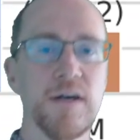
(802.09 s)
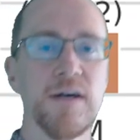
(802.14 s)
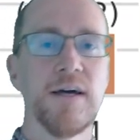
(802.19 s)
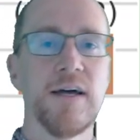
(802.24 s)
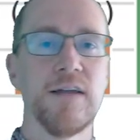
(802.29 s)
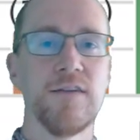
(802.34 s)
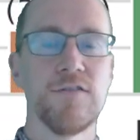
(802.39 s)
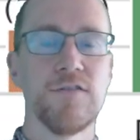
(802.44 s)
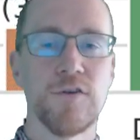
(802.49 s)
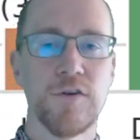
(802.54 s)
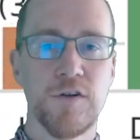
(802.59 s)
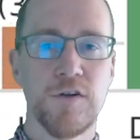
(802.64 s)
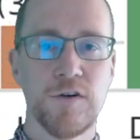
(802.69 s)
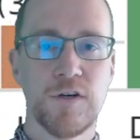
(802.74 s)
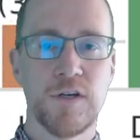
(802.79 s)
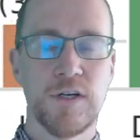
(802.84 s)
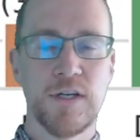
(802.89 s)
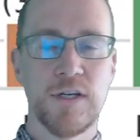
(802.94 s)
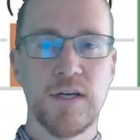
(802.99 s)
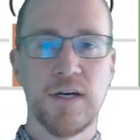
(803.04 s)
and so you
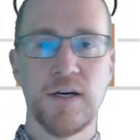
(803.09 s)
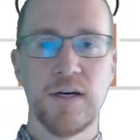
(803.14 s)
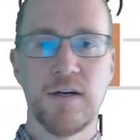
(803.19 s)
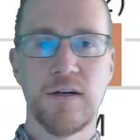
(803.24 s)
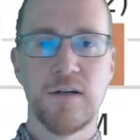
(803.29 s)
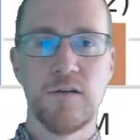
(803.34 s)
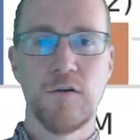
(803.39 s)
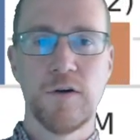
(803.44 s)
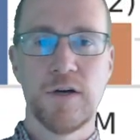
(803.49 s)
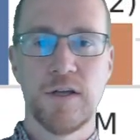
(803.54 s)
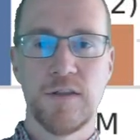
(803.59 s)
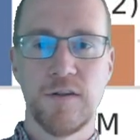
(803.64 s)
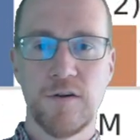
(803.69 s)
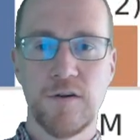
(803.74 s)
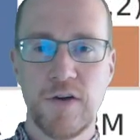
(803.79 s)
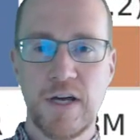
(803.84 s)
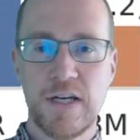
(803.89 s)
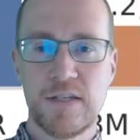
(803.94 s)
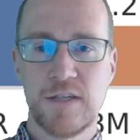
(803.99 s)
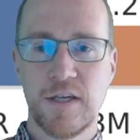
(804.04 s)
can look at the
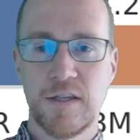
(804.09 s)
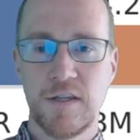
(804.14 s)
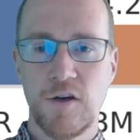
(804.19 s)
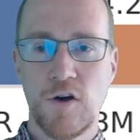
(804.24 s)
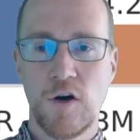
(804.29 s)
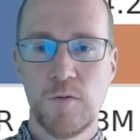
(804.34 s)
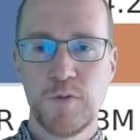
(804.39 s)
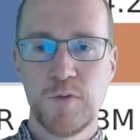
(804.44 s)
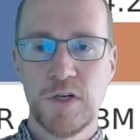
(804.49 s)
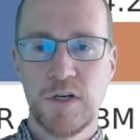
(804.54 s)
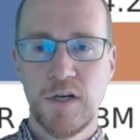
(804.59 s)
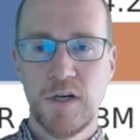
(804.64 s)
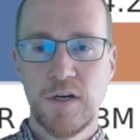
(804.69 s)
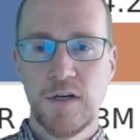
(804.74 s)
Grace and the Hopper.